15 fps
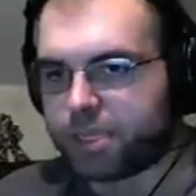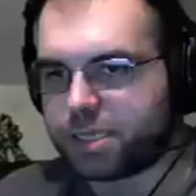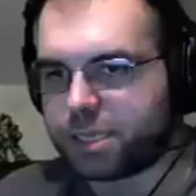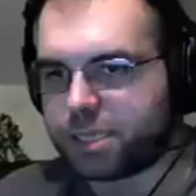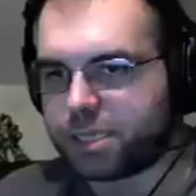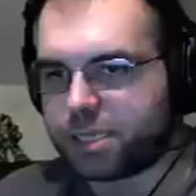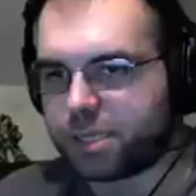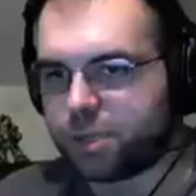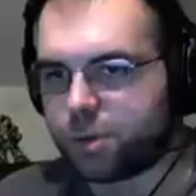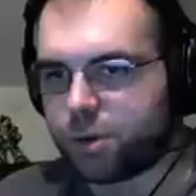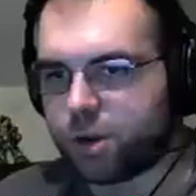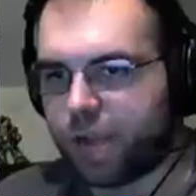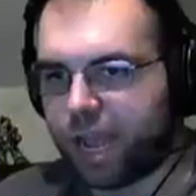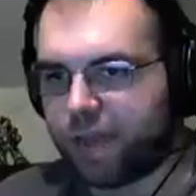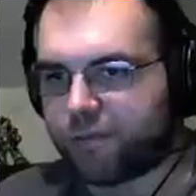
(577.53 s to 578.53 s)
it's the door
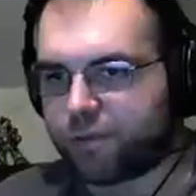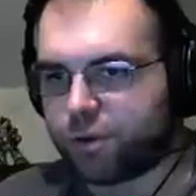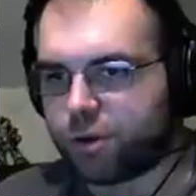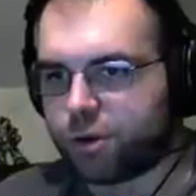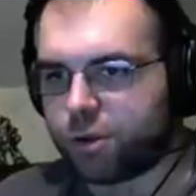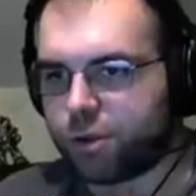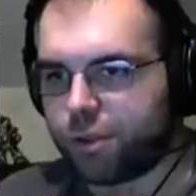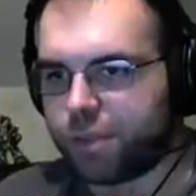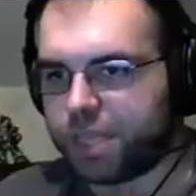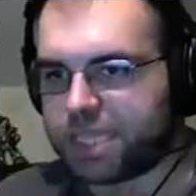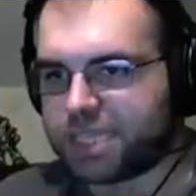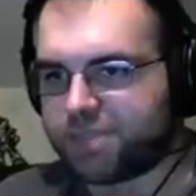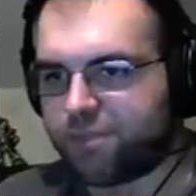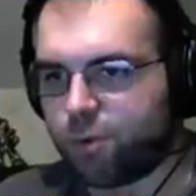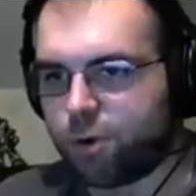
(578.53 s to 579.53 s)
after these
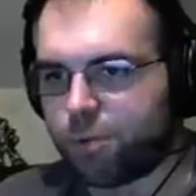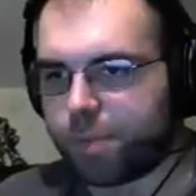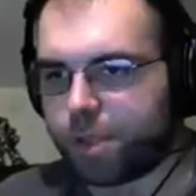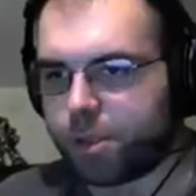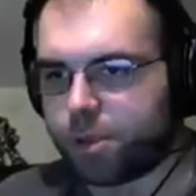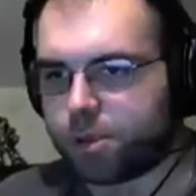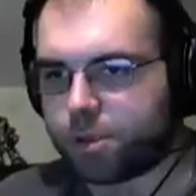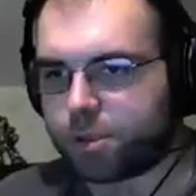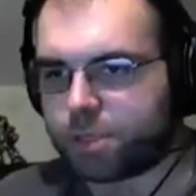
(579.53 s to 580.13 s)
4 pillars.